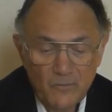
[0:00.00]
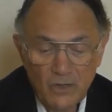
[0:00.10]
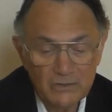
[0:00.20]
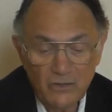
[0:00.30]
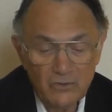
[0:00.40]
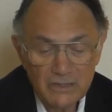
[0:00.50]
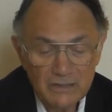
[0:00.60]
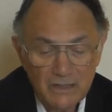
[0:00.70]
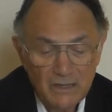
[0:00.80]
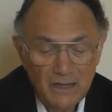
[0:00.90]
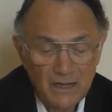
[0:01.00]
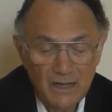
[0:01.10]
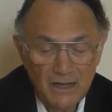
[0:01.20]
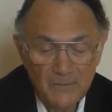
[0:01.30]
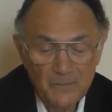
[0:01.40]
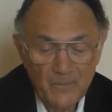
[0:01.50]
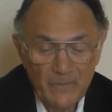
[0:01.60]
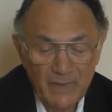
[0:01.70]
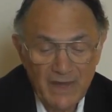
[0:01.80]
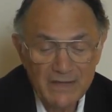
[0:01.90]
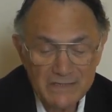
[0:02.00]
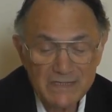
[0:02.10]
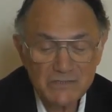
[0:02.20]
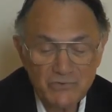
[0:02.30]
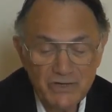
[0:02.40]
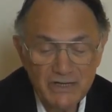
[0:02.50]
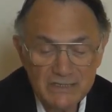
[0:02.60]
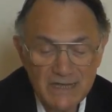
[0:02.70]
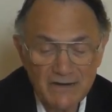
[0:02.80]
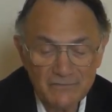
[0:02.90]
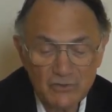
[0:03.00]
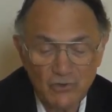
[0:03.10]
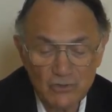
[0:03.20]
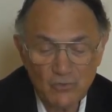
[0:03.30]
well-known case history is that of George